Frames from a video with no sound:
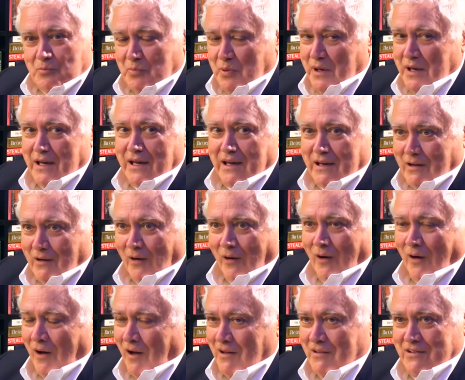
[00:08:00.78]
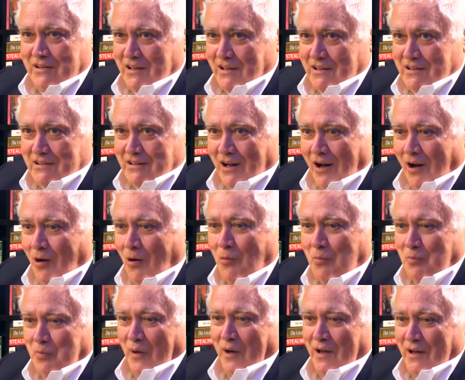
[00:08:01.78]
because it's
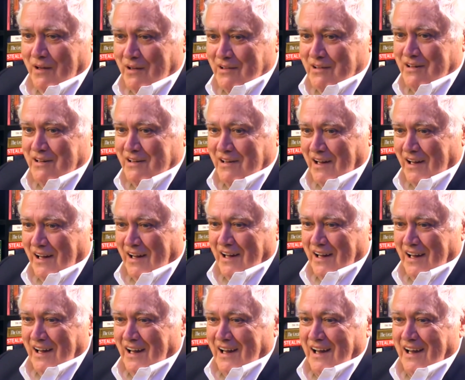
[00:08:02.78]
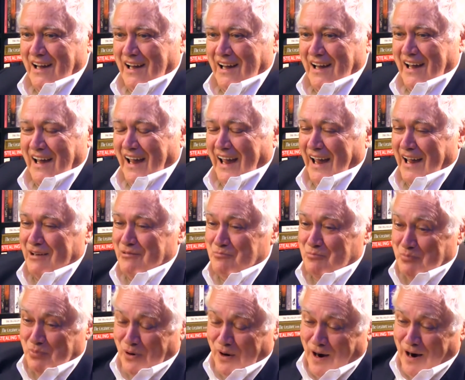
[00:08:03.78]
hopeless.
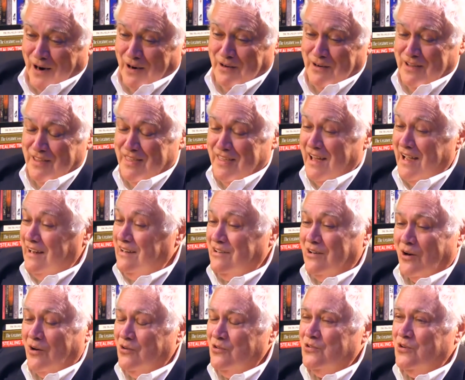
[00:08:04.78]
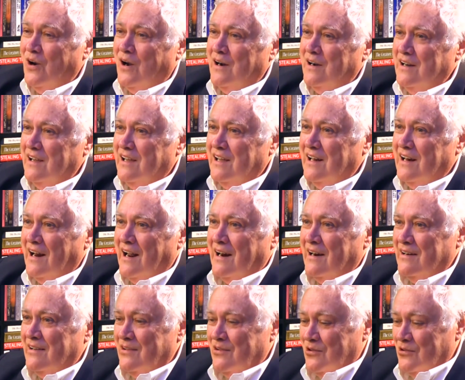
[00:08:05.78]
And prior to that, don't try to get
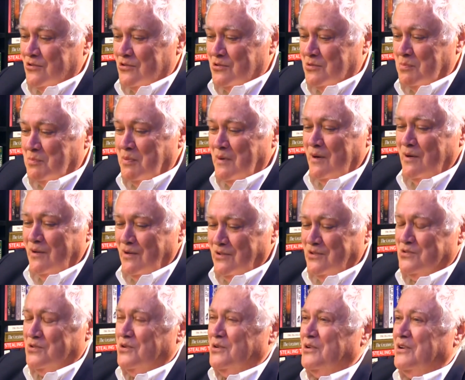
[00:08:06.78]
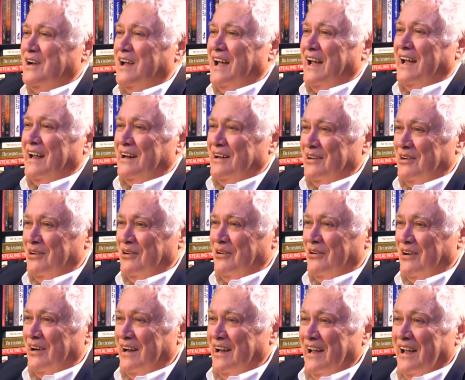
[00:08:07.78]
out of your spiritual
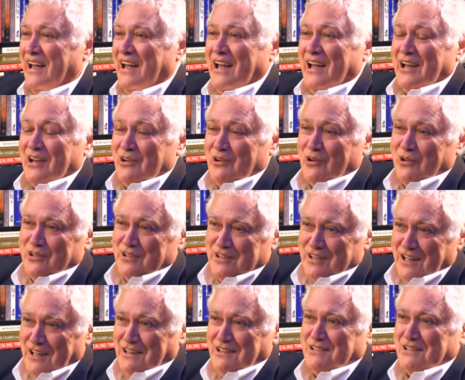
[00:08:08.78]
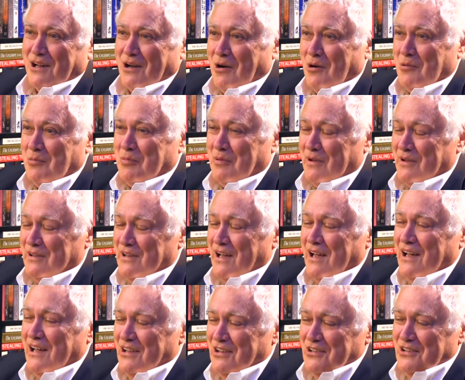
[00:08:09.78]
category because it's hopeless.
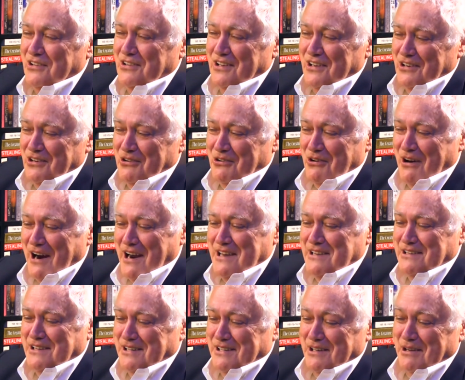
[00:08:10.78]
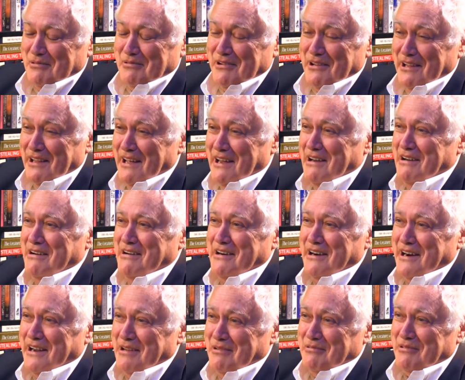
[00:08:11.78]
There's a great
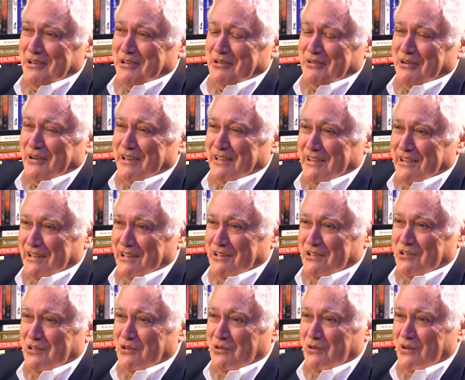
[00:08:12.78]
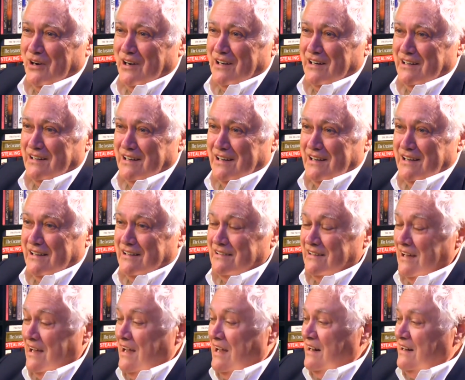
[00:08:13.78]
similarity between the two
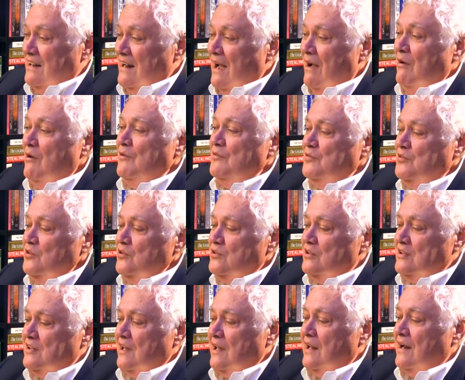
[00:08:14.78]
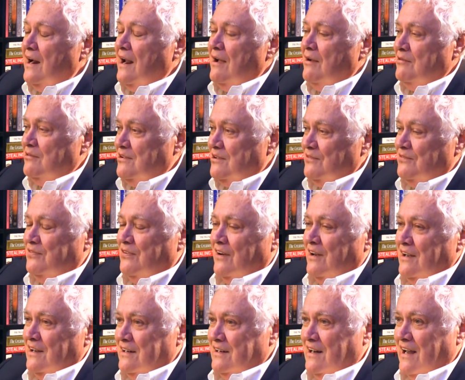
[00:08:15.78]
ideas. Now, if you set out to
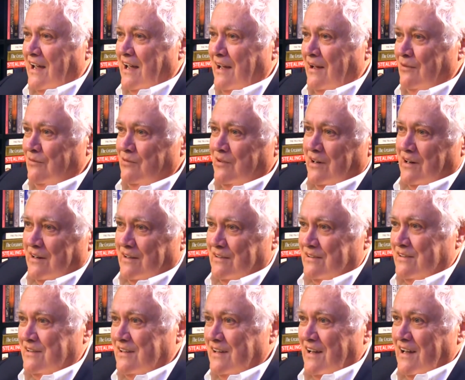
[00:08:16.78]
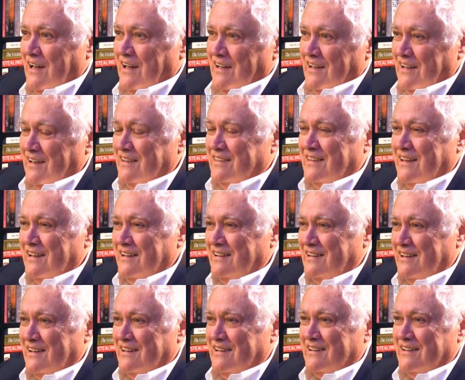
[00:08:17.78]
find evidence that
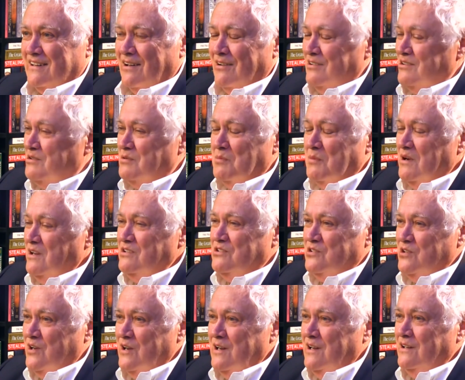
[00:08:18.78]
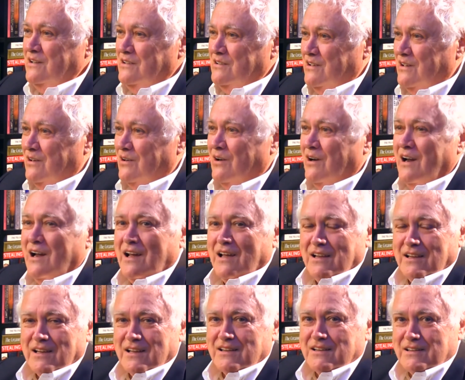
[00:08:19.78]
this is so, it's much easier
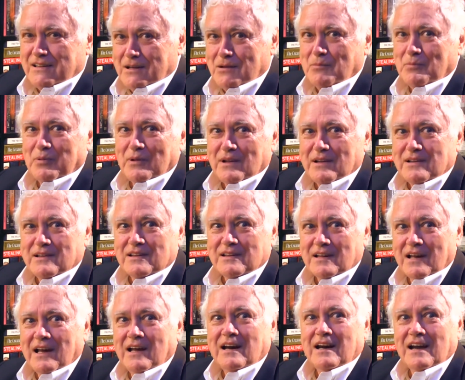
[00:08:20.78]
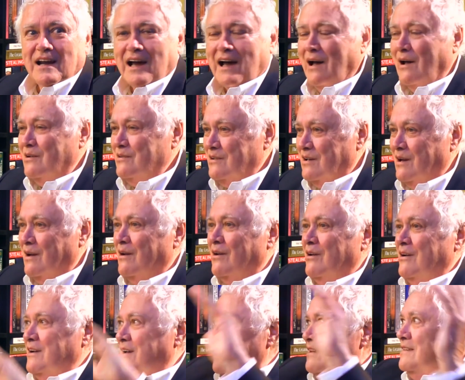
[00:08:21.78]
than simply setting out to
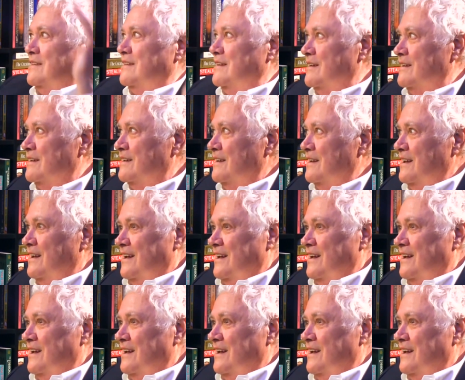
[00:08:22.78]
look at the,